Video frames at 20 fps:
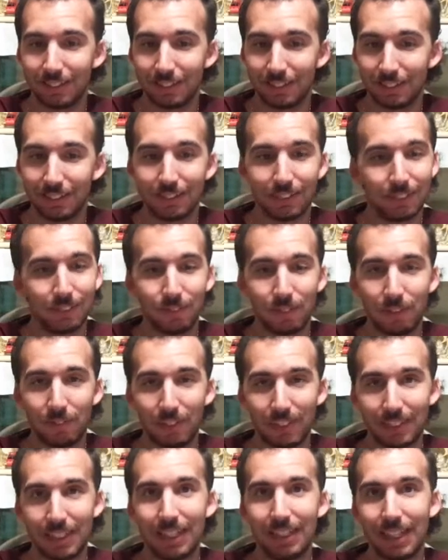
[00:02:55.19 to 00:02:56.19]
because of
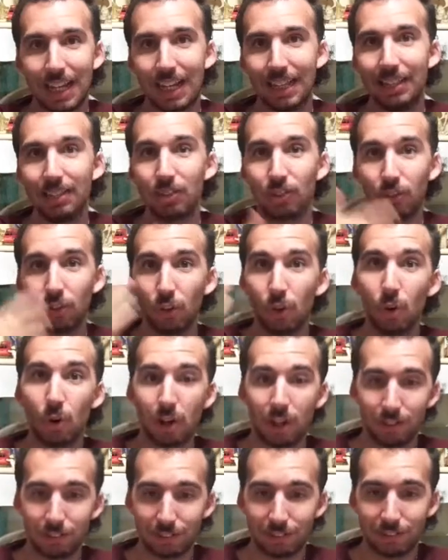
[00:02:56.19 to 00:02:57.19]
everything that he's
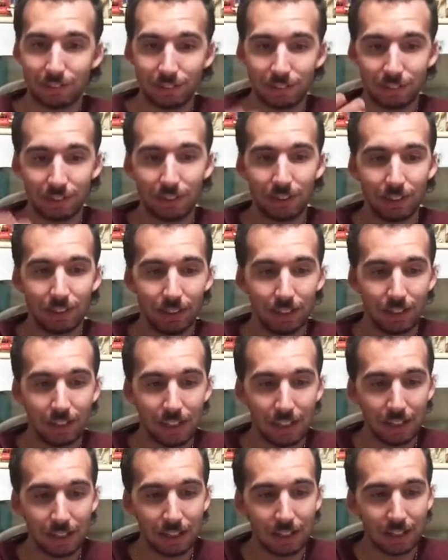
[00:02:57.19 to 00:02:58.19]
lost
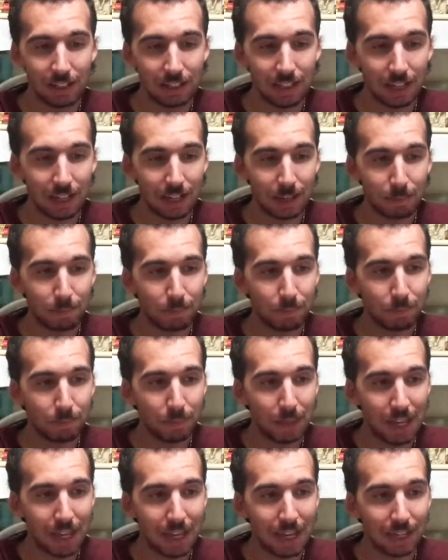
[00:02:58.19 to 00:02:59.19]
in the uh,
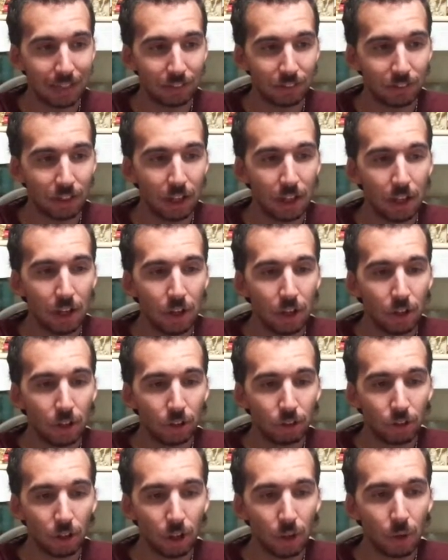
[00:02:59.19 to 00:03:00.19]
past.
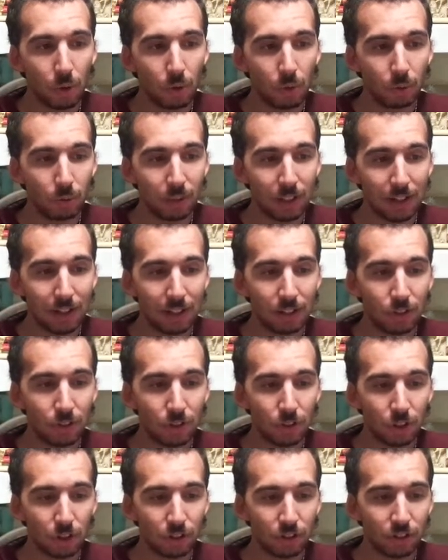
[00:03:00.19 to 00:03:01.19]
So they're in
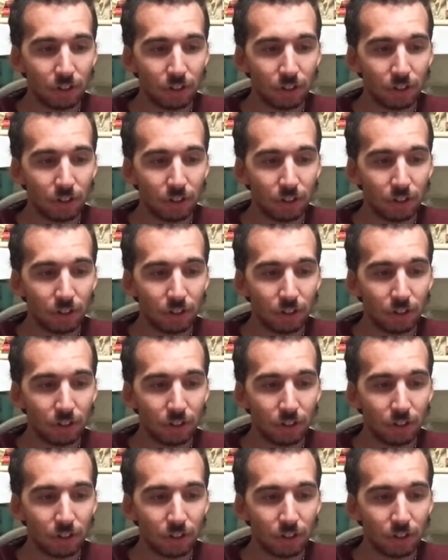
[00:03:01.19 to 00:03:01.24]
New York